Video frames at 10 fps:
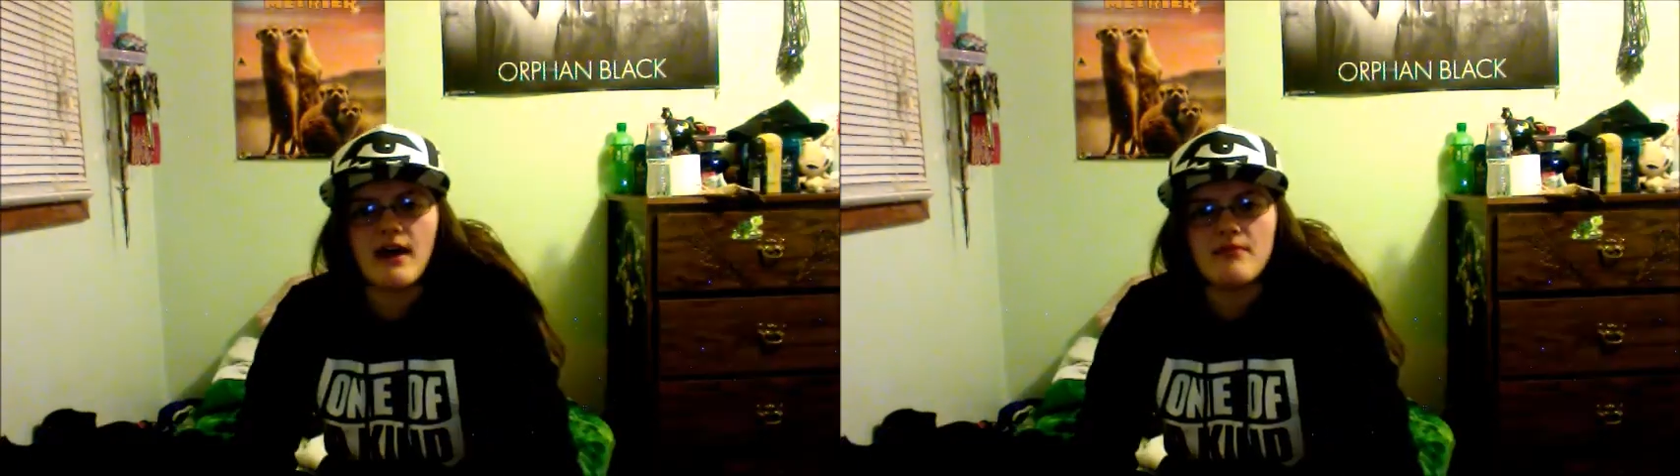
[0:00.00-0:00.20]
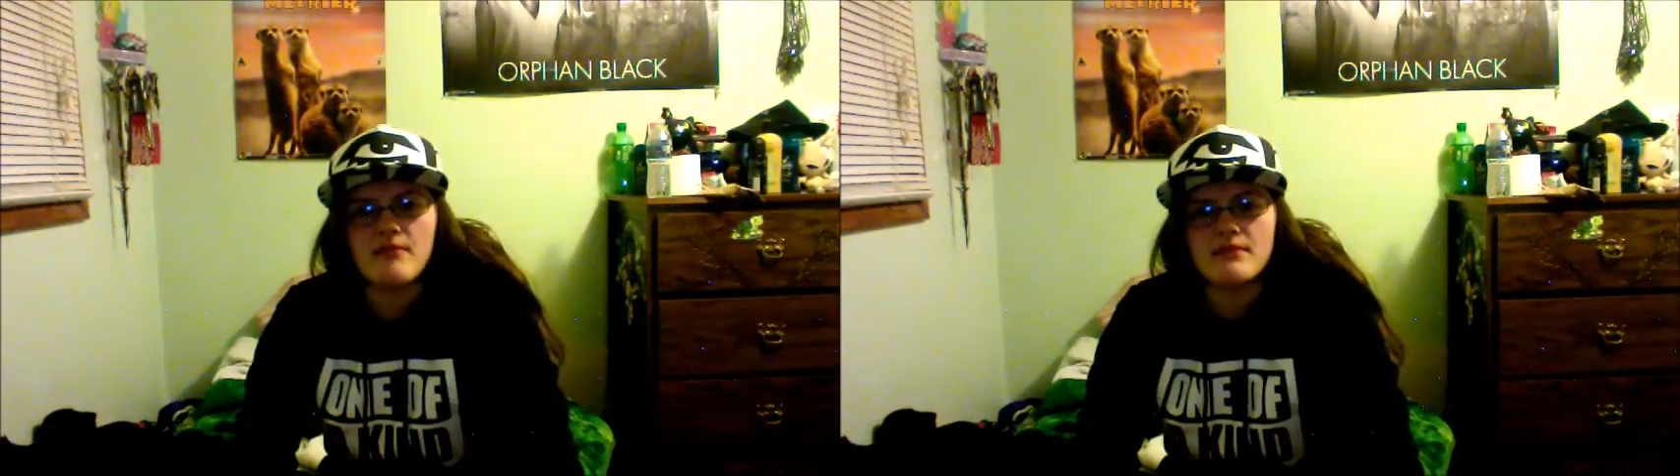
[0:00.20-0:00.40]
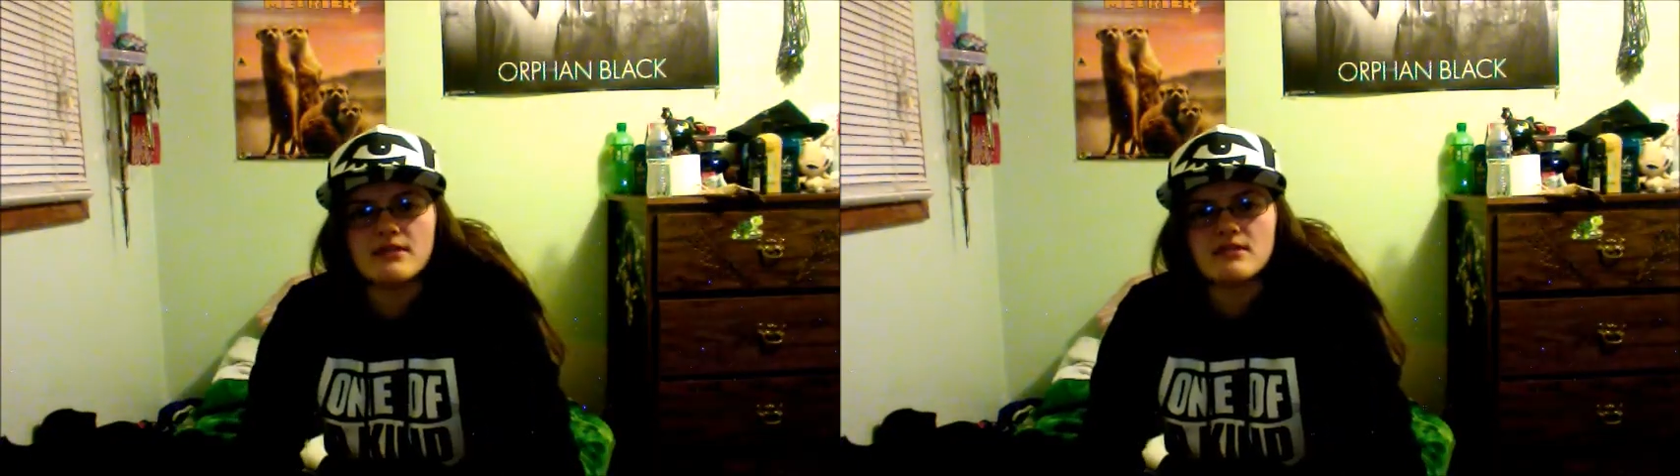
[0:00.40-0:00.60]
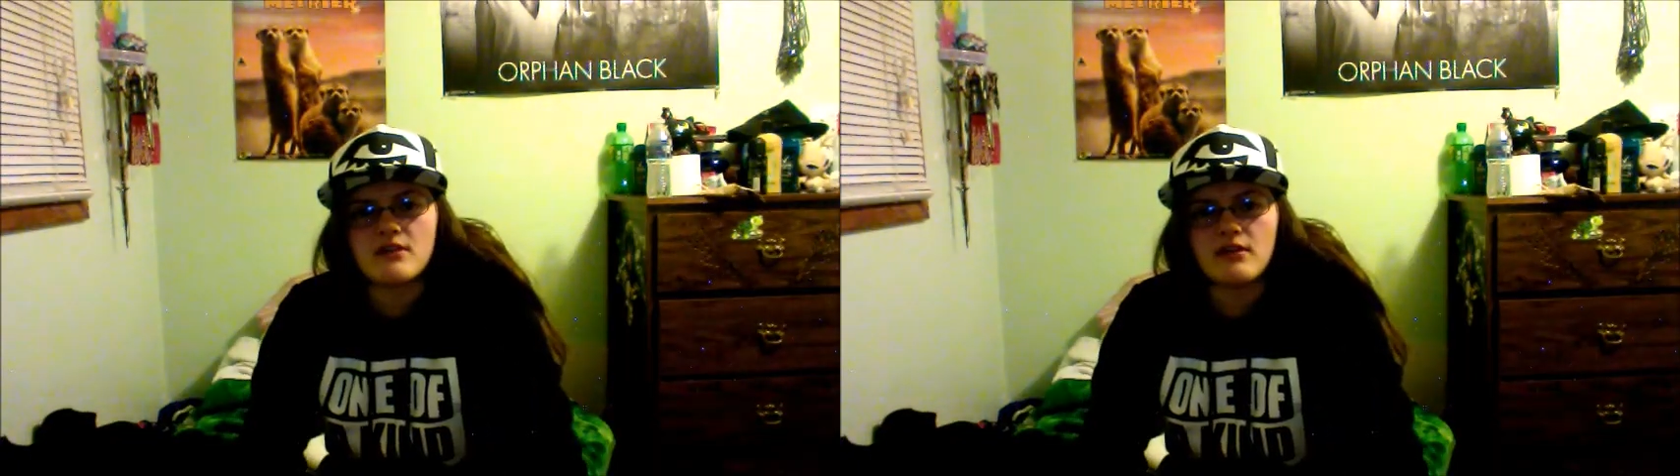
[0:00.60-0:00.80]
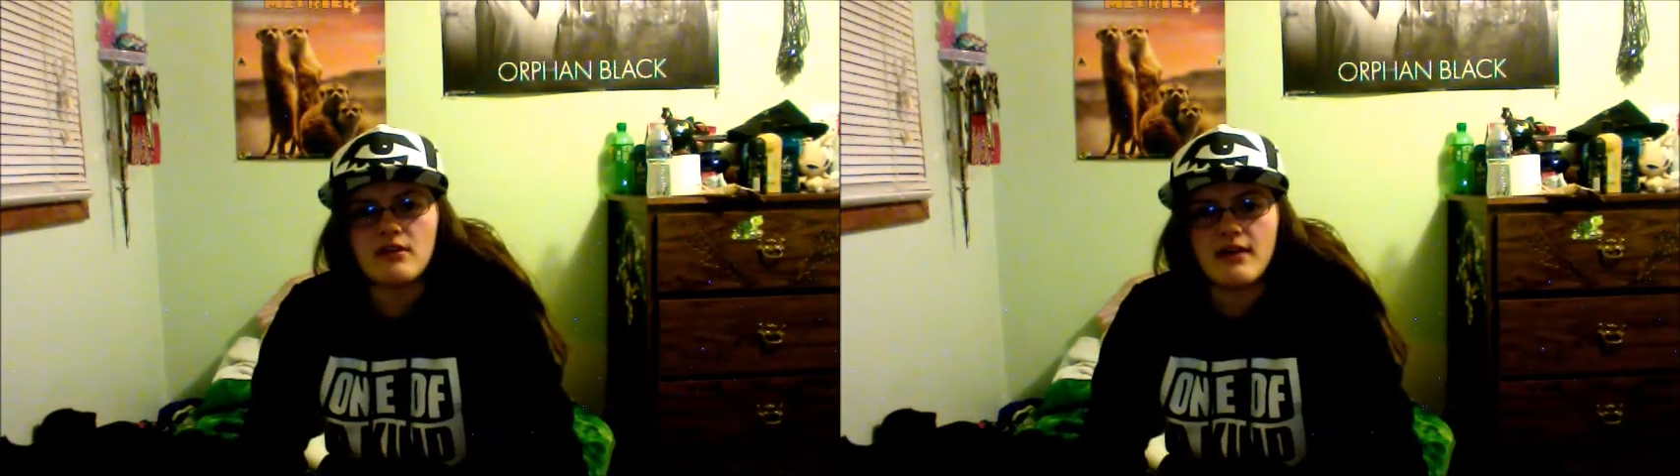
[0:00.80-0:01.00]
missed
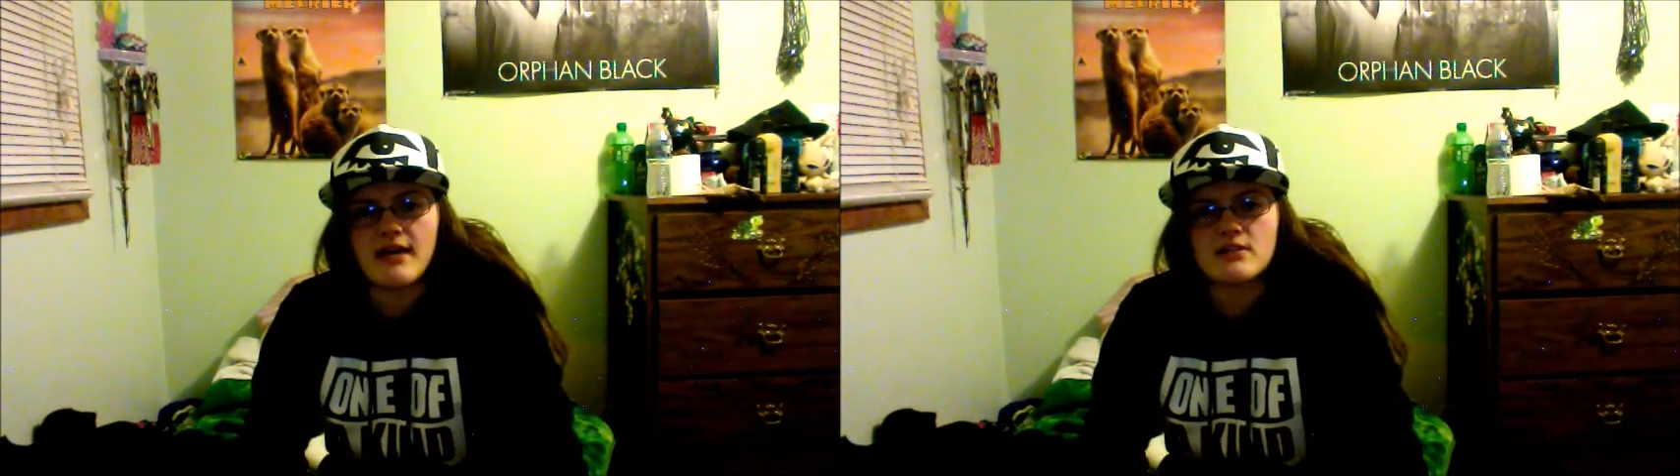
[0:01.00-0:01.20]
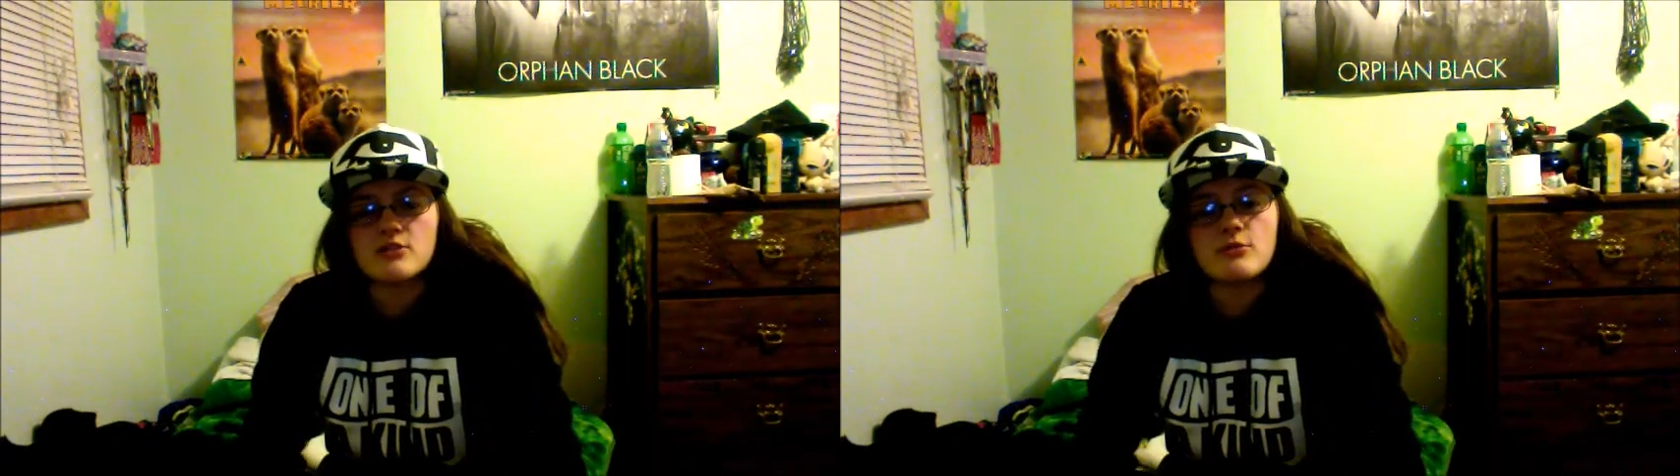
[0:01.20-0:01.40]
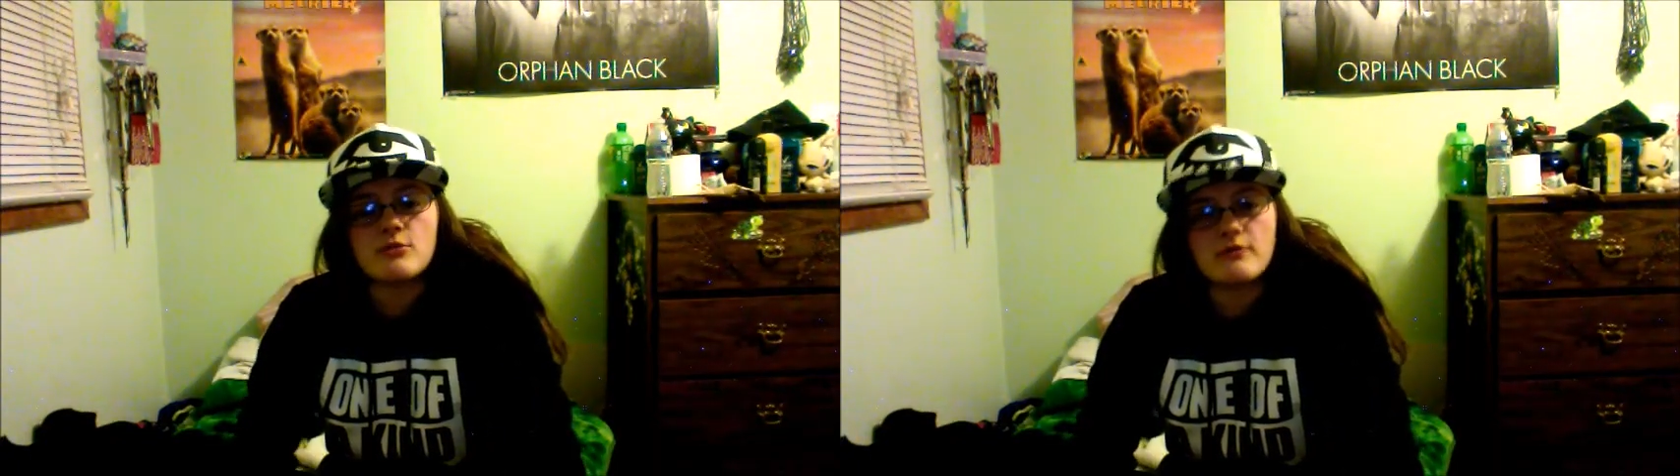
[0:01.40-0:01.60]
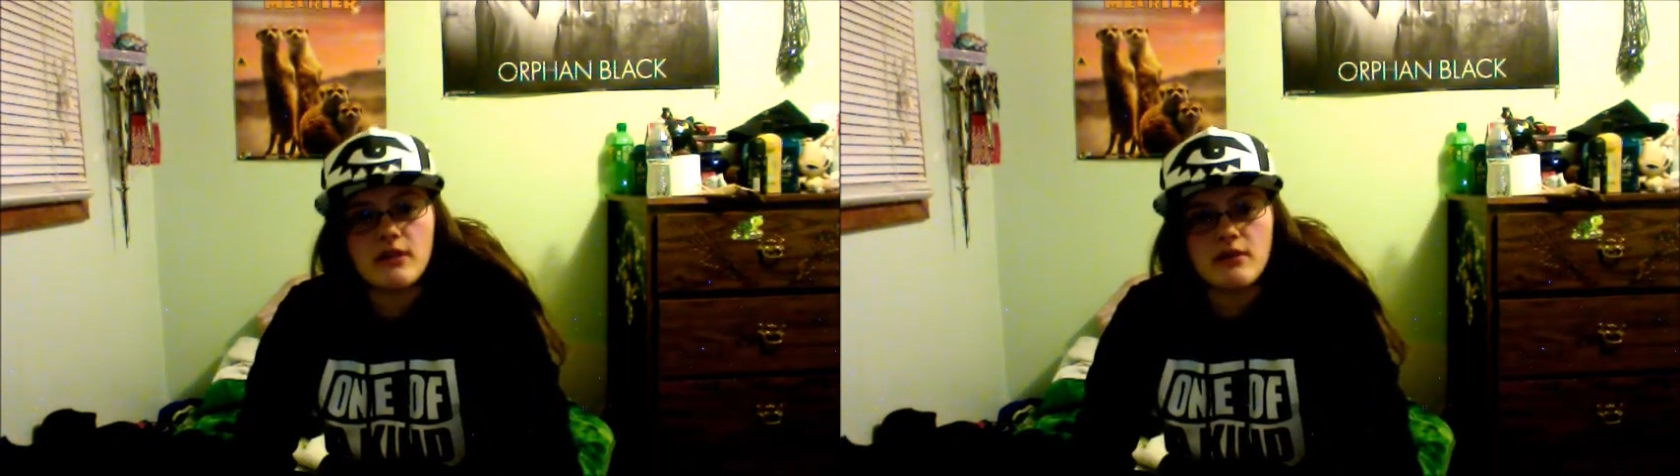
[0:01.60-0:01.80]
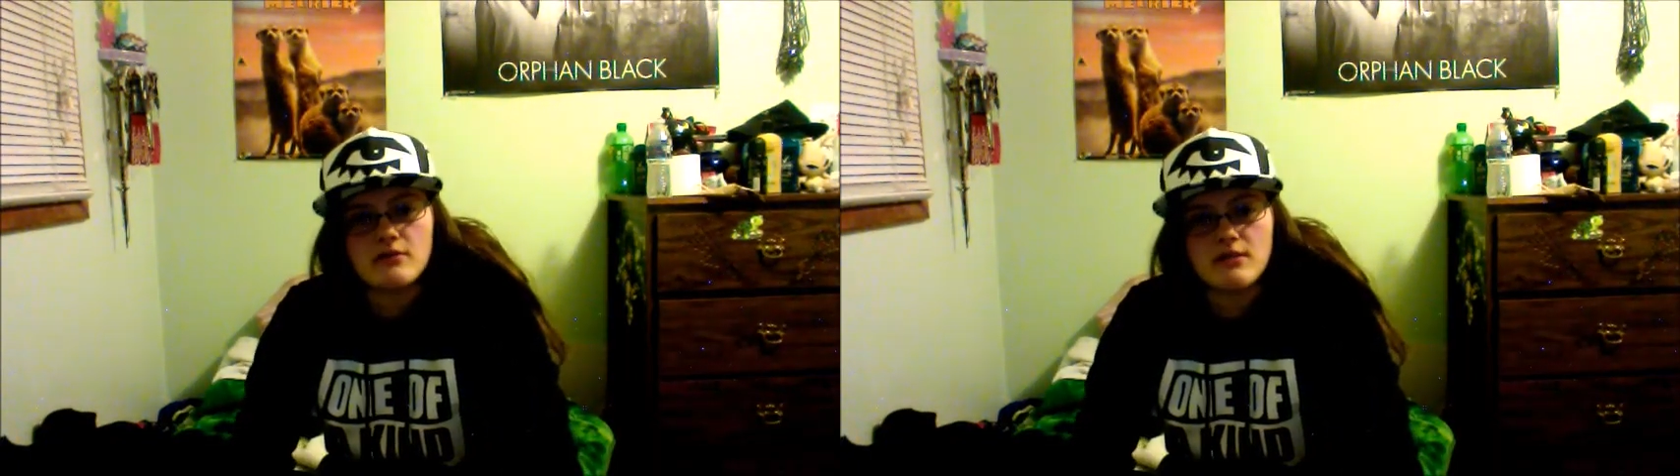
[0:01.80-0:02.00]
our last two
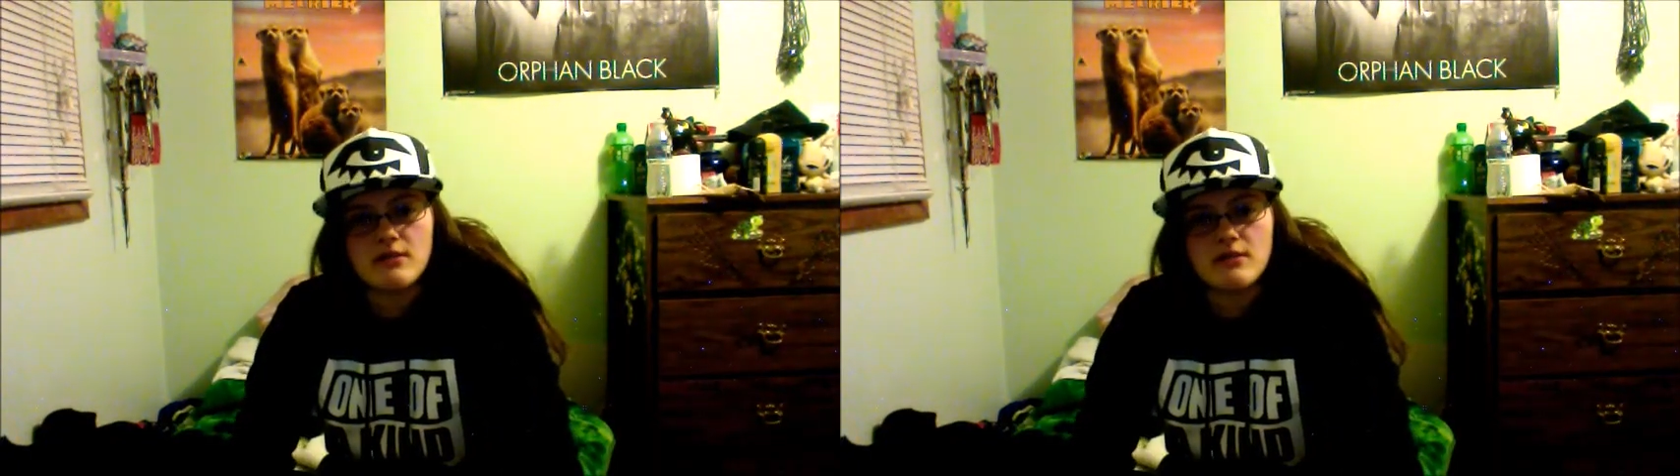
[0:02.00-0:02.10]
videos that